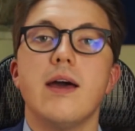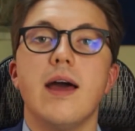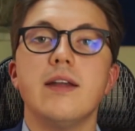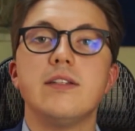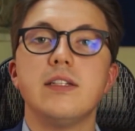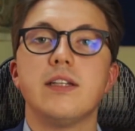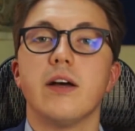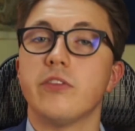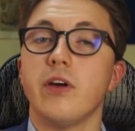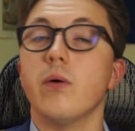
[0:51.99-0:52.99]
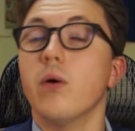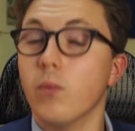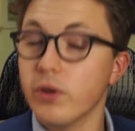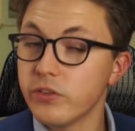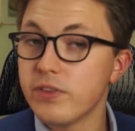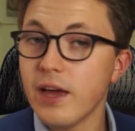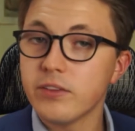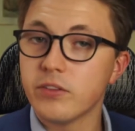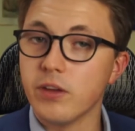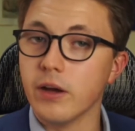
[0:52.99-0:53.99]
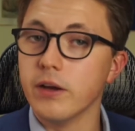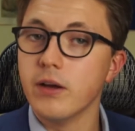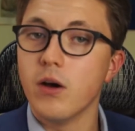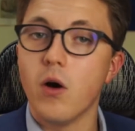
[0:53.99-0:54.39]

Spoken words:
And details how, once that's done,